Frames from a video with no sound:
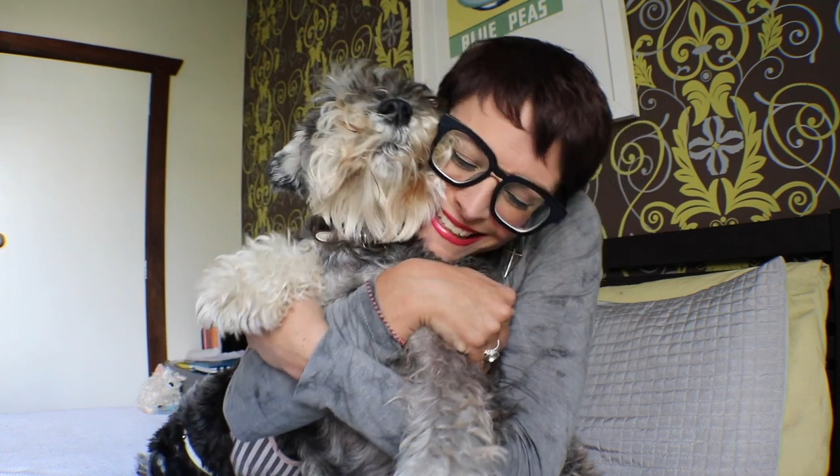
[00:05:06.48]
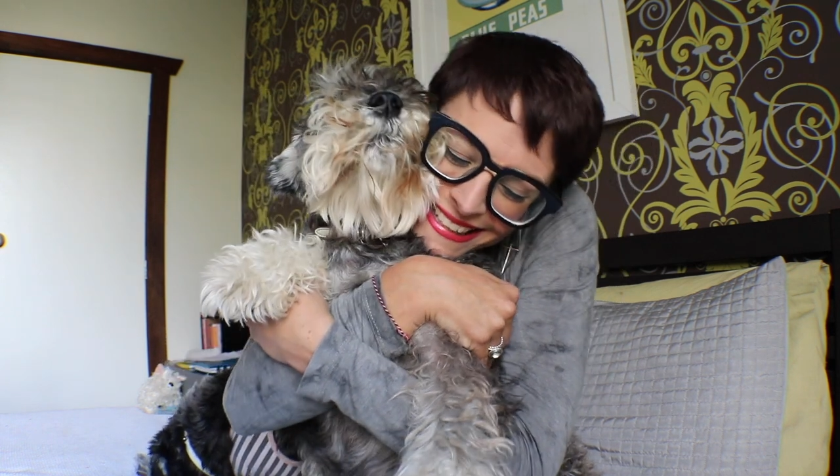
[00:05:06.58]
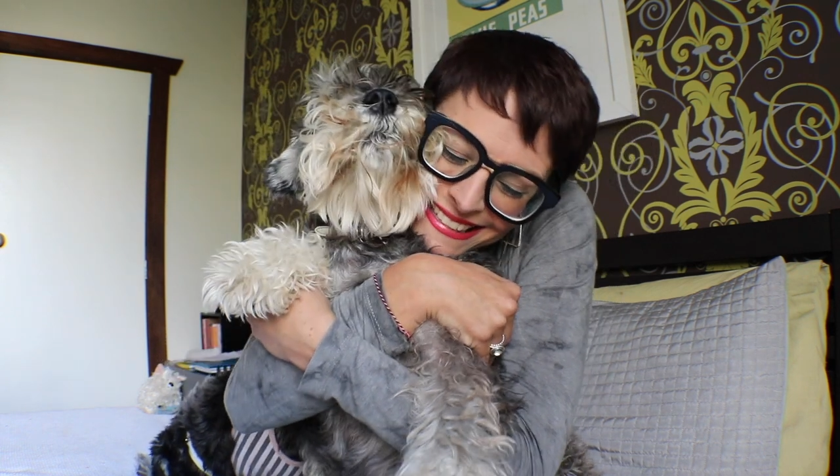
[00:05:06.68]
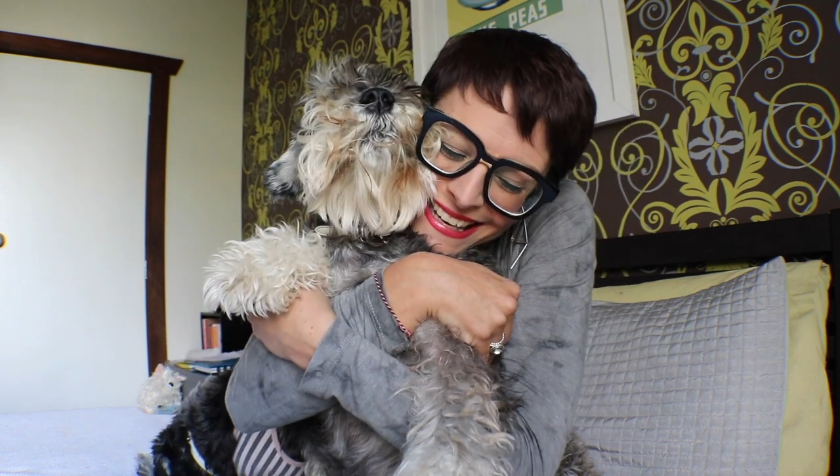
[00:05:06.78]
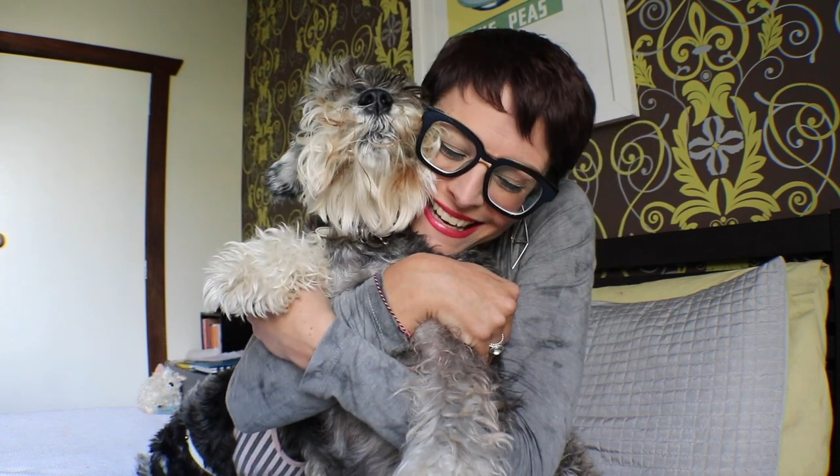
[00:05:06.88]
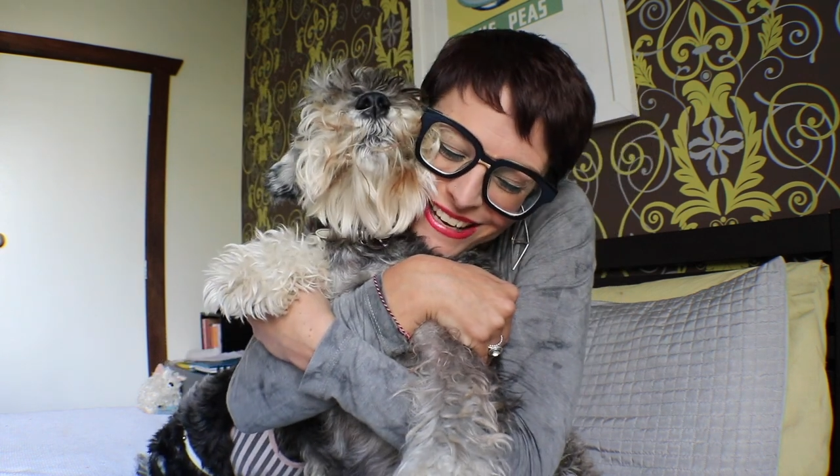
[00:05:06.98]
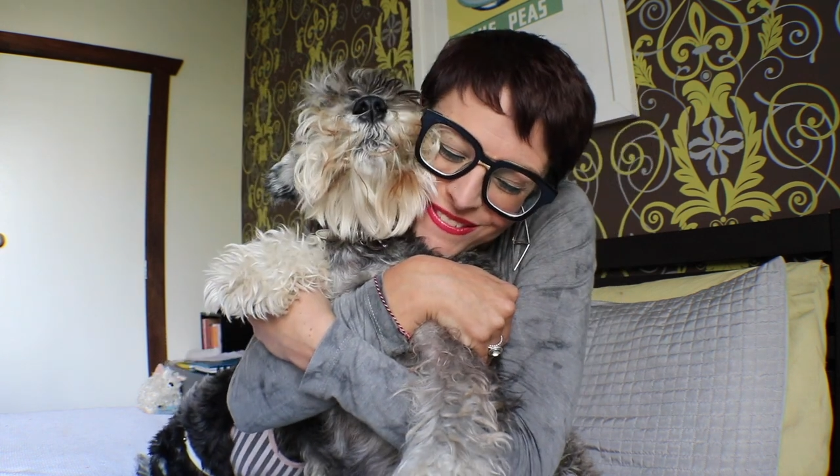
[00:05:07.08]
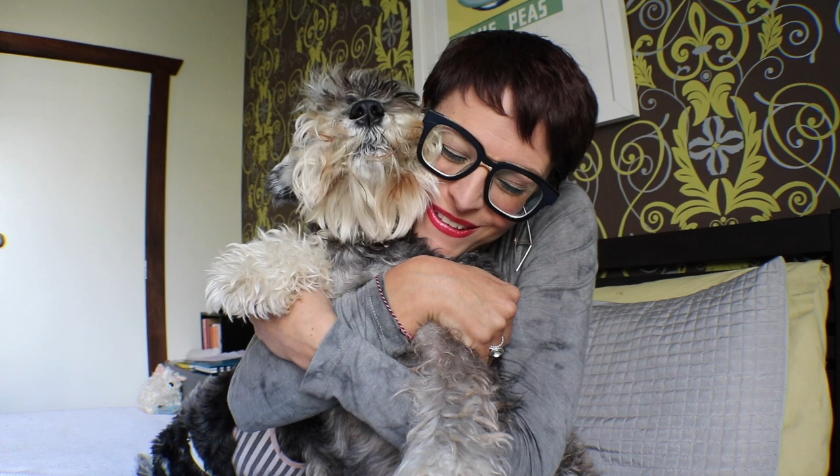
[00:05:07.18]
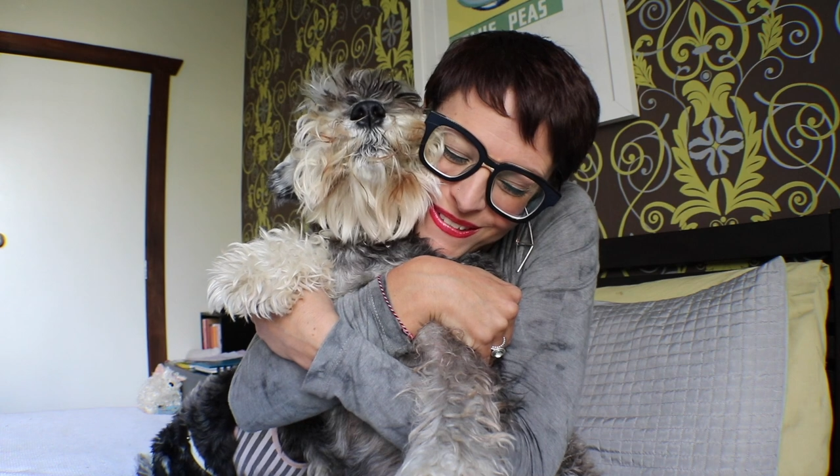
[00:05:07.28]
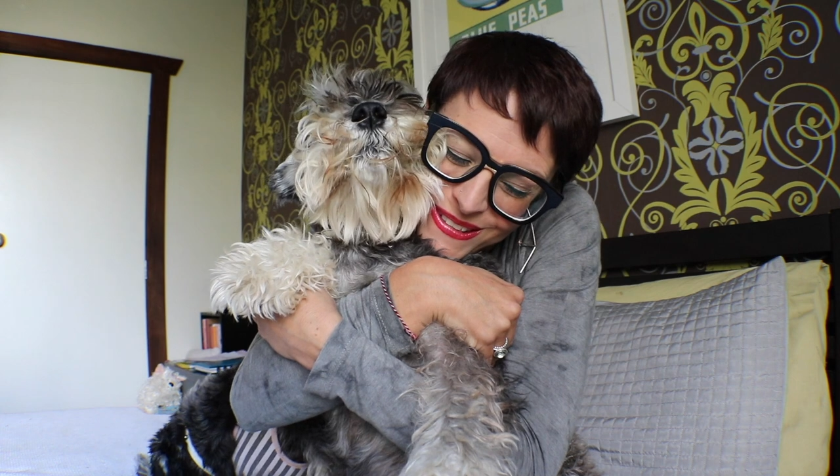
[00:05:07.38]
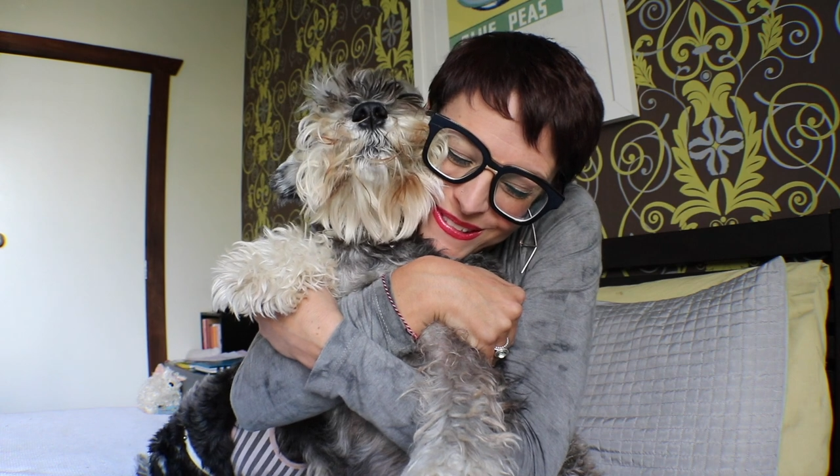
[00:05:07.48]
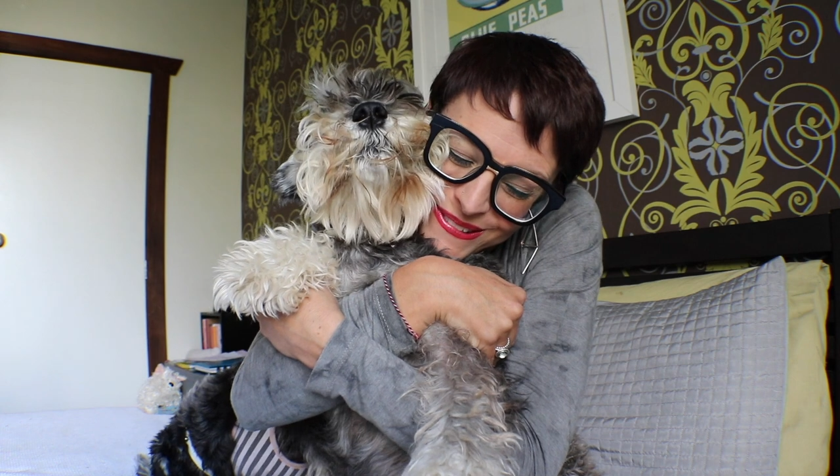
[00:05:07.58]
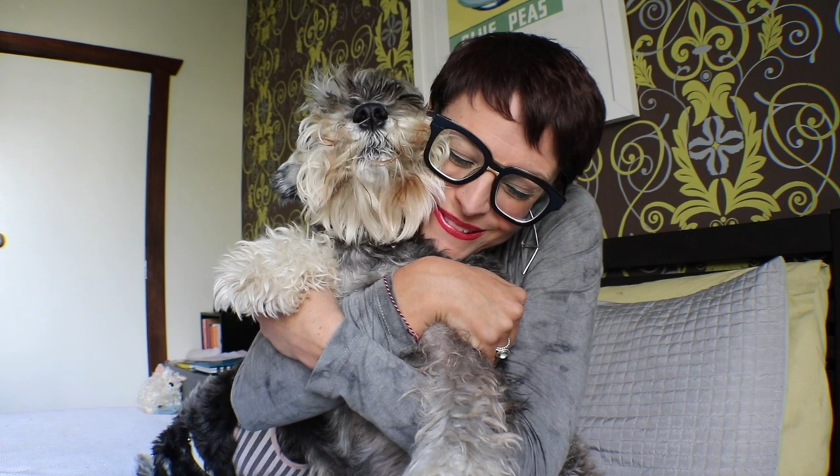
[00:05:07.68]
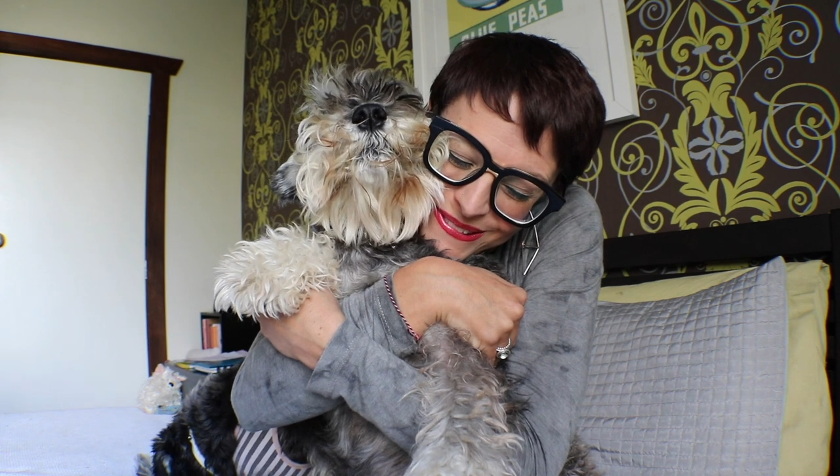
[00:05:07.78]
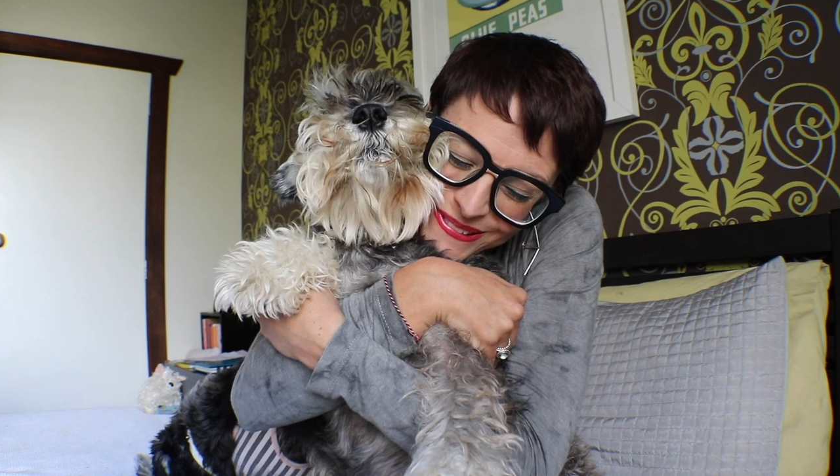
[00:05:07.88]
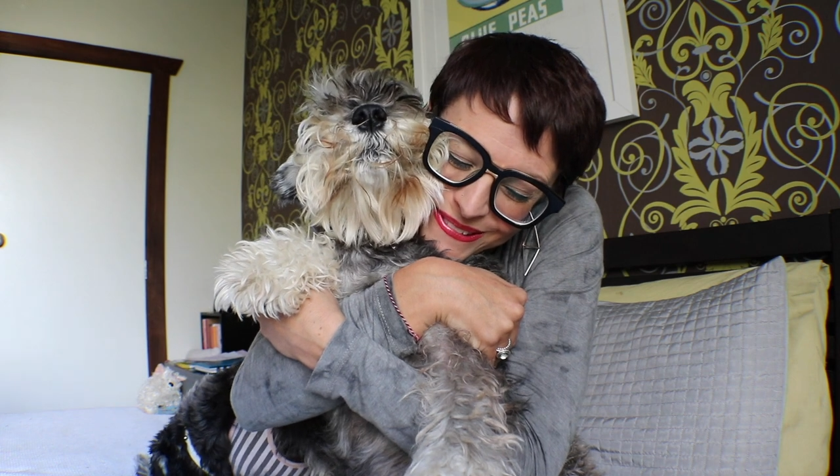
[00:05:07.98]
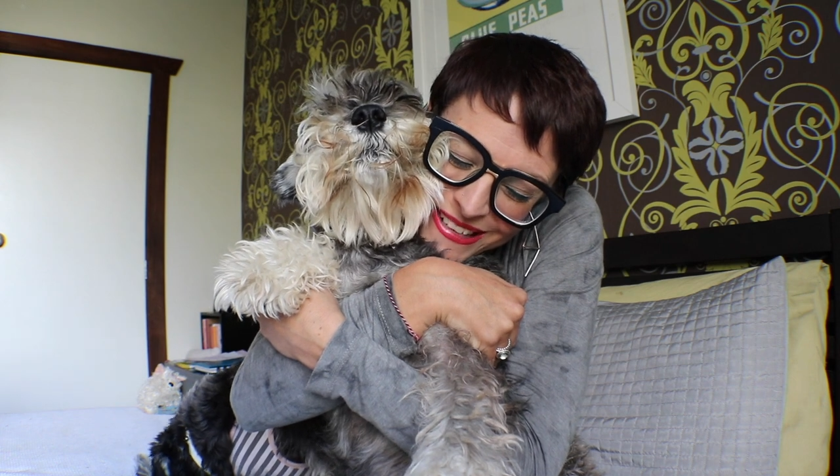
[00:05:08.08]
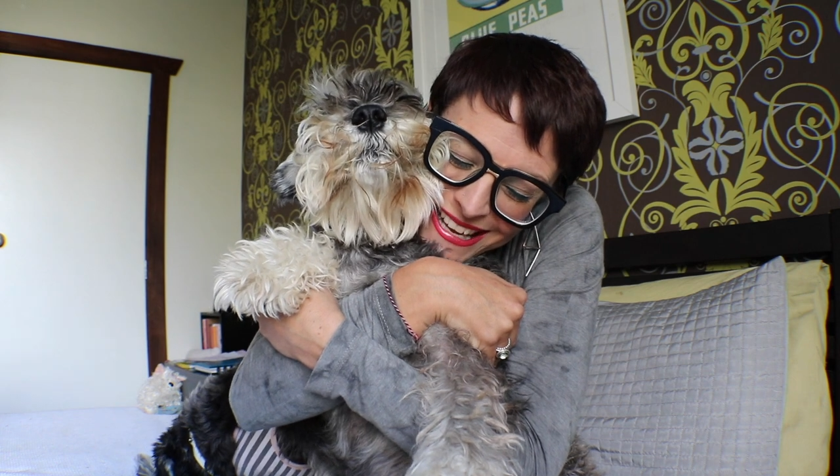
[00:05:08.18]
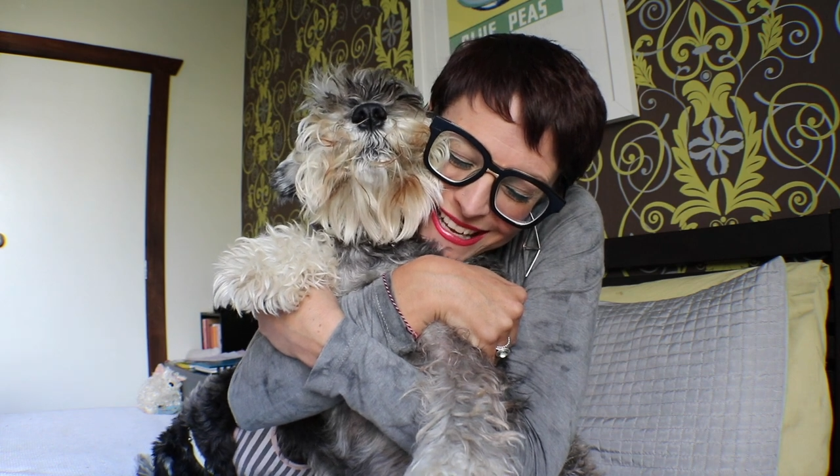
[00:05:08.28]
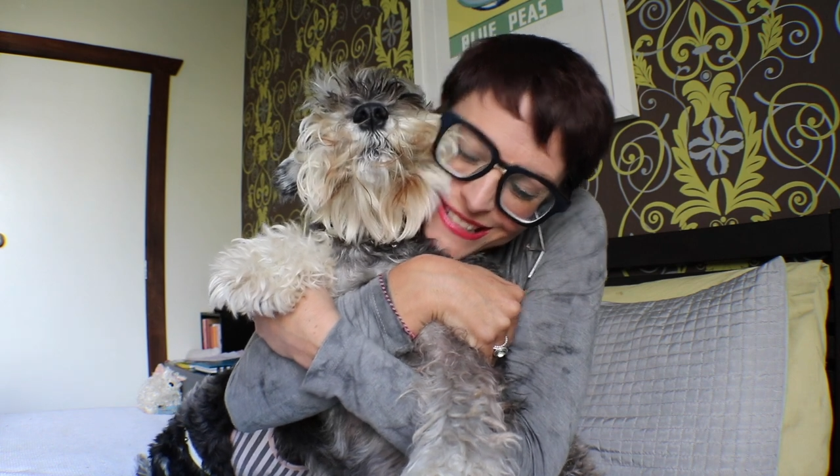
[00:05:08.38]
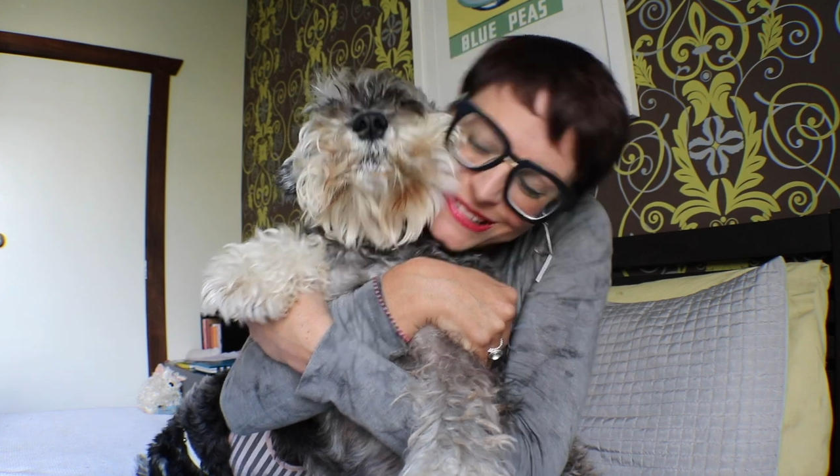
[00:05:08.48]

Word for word: Yes, I love you too. Do